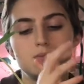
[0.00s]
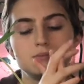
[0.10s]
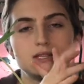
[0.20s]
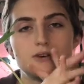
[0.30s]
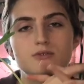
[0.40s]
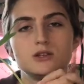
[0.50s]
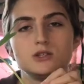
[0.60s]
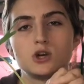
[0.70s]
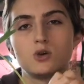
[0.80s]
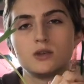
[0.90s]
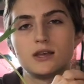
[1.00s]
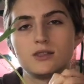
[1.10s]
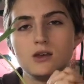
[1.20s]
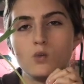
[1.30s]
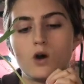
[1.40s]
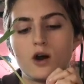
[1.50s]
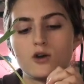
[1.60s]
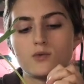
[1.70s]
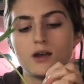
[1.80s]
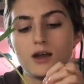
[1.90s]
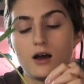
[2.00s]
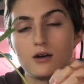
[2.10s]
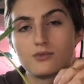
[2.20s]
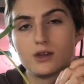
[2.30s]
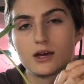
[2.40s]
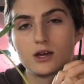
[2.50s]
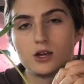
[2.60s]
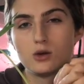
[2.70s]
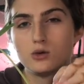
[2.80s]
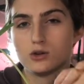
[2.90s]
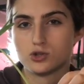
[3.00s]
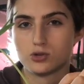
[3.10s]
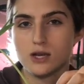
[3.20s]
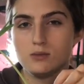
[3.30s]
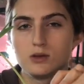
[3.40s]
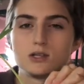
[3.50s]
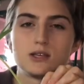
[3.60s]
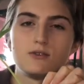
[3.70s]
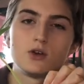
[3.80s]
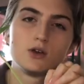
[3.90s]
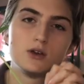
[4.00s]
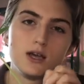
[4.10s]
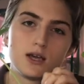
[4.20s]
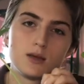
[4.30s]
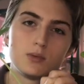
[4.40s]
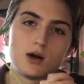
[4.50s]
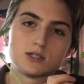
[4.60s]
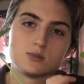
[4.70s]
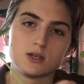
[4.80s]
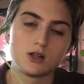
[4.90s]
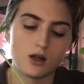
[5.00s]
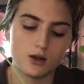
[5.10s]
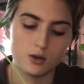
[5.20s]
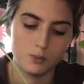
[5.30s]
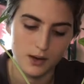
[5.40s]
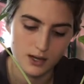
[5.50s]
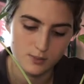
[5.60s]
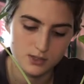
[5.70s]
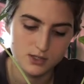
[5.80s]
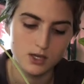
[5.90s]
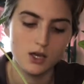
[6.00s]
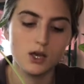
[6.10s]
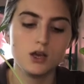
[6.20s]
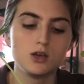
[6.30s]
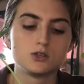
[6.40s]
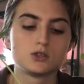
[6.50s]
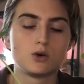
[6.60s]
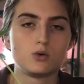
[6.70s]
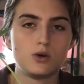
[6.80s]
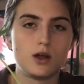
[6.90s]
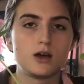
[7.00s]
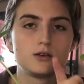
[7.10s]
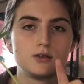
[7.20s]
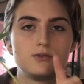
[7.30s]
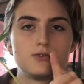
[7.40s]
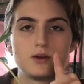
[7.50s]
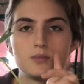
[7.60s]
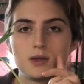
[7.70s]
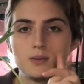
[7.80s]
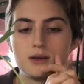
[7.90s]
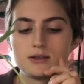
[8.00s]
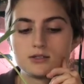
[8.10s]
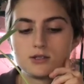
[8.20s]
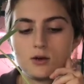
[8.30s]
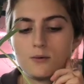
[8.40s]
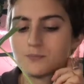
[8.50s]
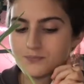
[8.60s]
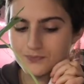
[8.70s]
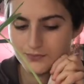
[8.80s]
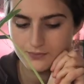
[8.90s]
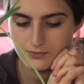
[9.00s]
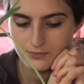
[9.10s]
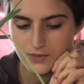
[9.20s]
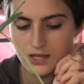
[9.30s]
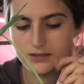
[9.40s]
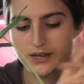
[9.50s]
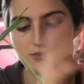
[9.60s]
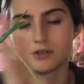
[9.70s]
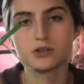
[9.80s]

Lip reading: Definitely don't let the water running off the Leca to go in your drain, because I've heard it can possibly clog your pipes. So not good for plumbing. So definitely